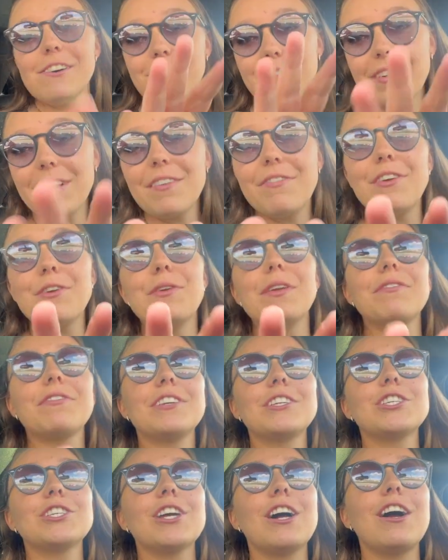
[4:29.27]
for a few
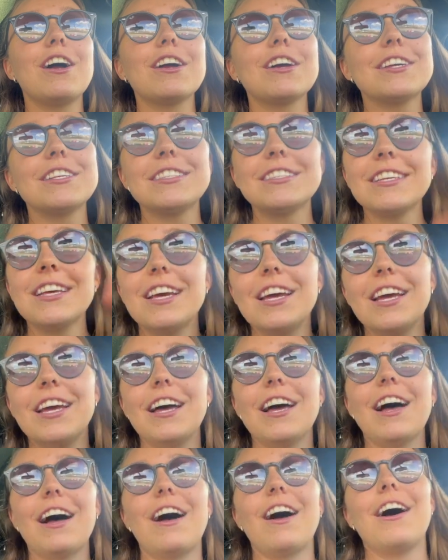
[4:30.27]
different chunks.
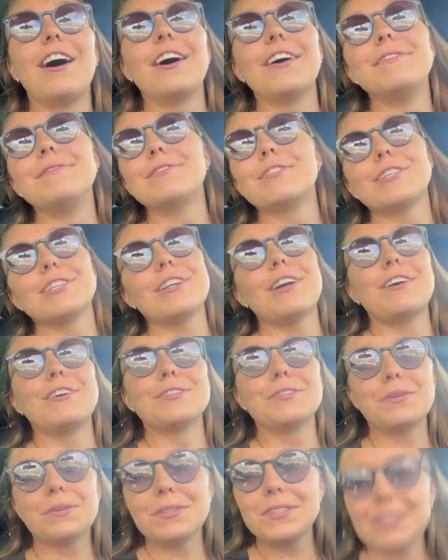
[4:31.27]
Um, just all
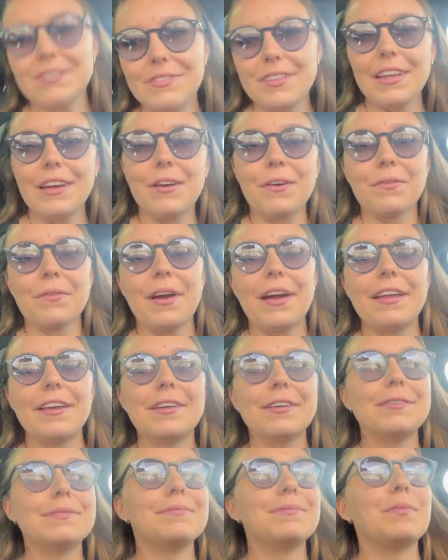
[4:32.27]
sorts of like
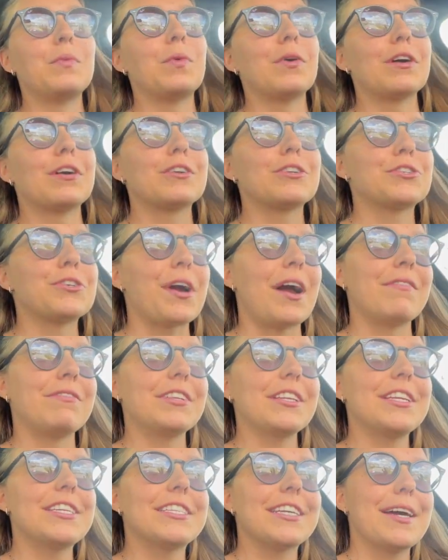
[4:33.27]
random work
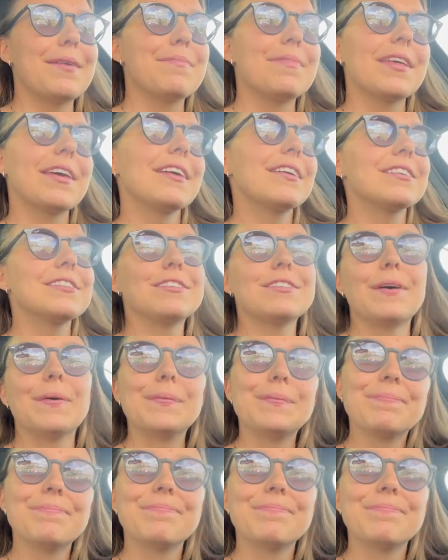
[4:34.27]
travel type things. So